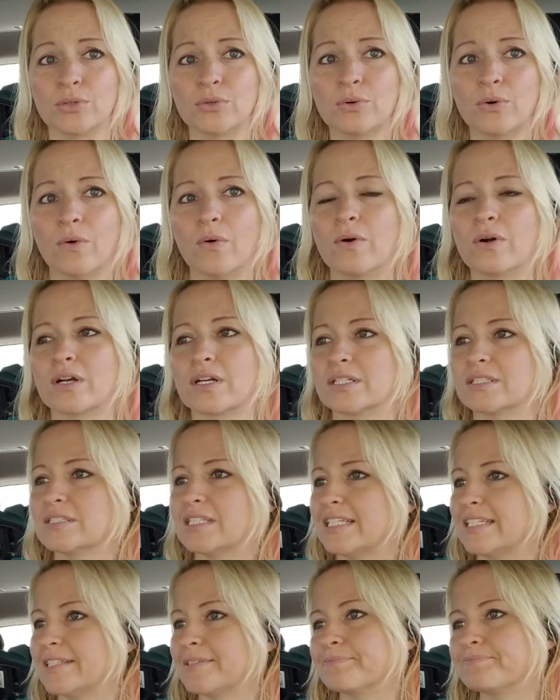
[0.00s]
or
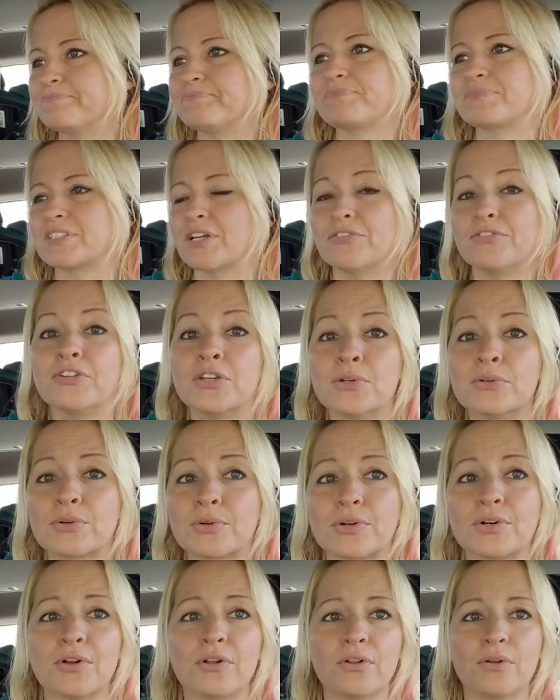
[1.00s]
like a
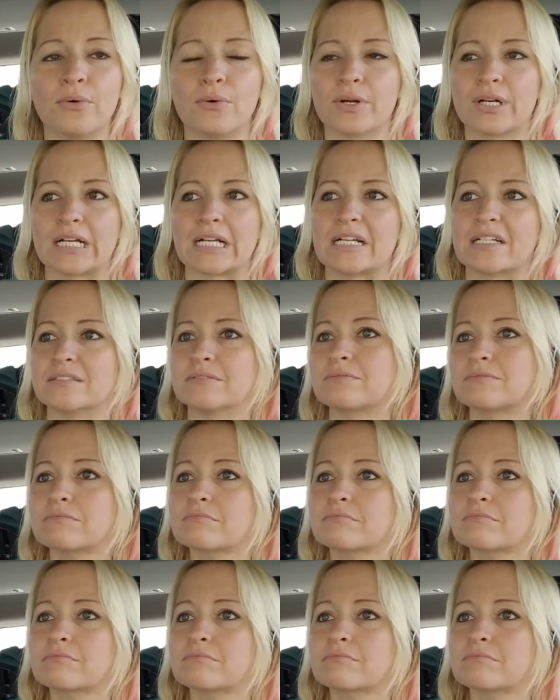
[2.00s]
funeral, or